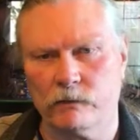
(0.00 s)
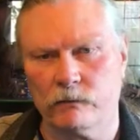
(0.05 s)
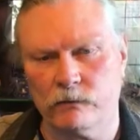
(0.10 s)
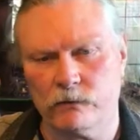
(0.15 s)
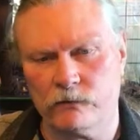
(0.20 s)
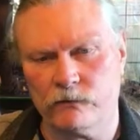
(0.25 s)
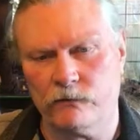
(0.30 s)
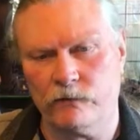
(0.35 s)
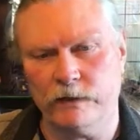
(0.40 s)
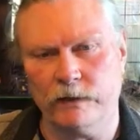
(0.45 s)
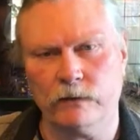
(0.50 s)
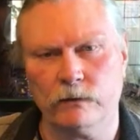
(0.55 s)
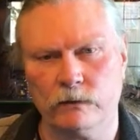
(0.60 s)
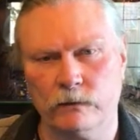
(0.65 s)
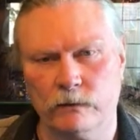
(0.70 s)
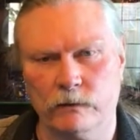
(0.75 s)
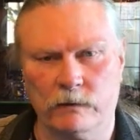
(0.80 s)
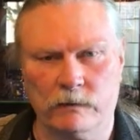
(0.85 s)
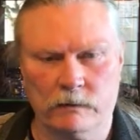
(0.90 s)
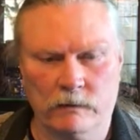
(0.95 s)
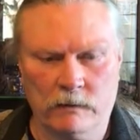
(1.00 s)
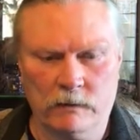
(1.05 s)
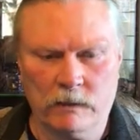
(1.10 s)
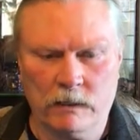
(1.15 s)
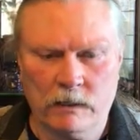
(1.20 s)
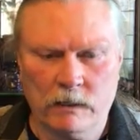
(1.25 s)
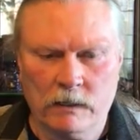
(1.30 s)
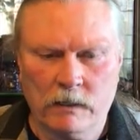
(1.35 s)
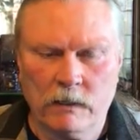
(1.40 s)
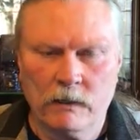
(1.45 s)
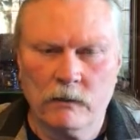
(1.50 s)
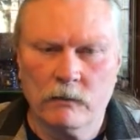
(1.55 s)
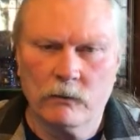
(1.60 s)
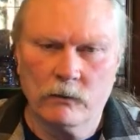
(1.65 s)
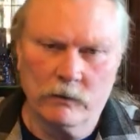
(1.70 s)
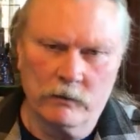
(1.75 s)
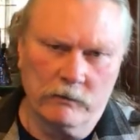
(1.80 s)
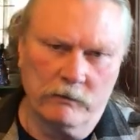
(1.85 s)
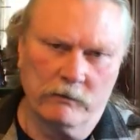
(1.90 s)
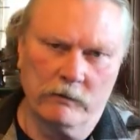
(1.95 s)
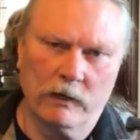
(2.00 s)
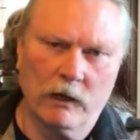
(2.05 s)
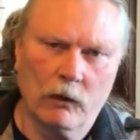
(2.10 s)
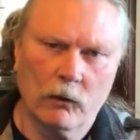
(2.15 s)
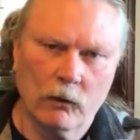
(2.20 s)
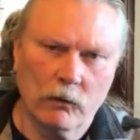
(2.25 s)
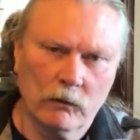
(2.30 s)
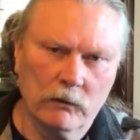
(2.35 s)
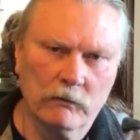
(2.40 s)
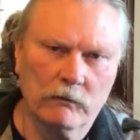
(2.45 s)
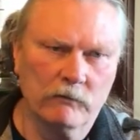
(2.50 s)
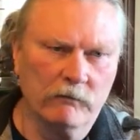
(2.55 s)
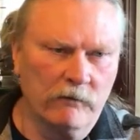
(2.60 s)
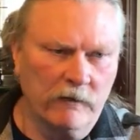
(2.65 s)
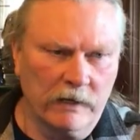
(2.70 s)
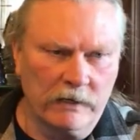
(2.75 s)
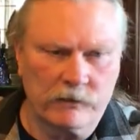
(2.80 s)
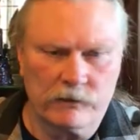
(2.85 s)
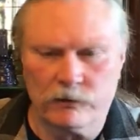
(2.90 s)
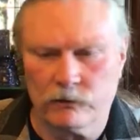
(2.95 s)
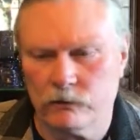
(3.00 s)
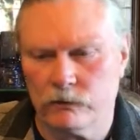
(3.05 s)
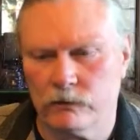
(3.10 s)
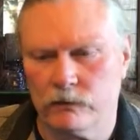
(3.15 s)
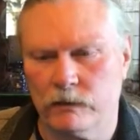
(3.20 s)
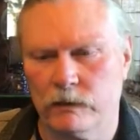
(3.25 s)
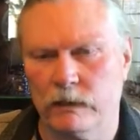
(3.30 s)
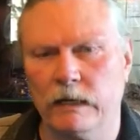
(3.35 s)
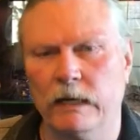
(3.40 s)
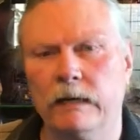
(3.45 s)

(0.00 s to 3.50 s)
that was filled with golden vessels,